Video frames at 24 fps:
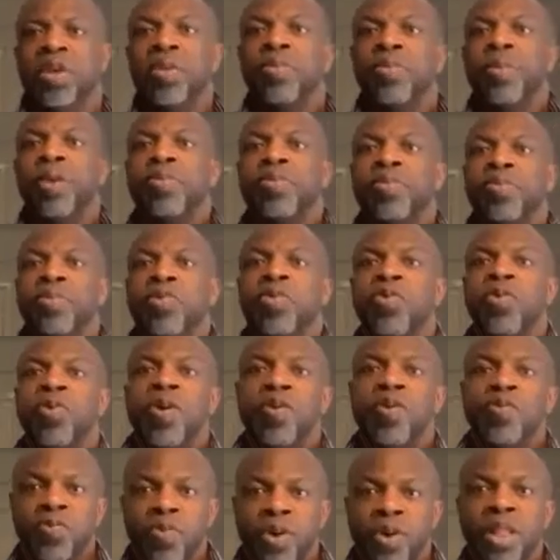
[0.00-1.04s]
People
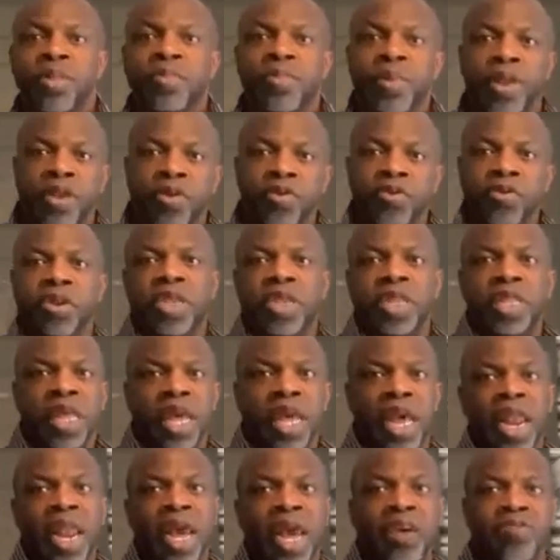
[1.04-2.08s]
who will be losing
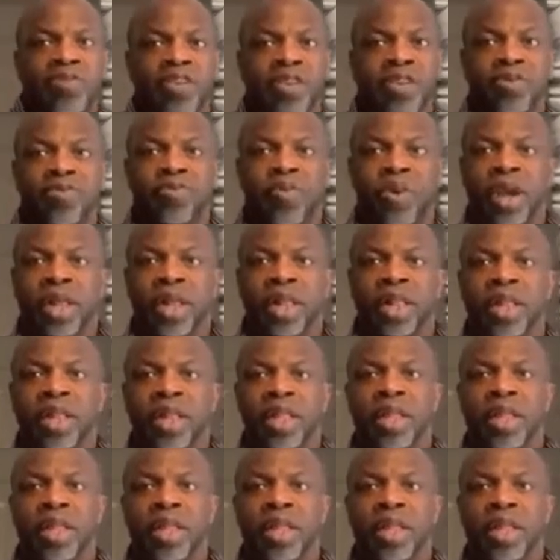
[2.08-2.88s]
their lives as well.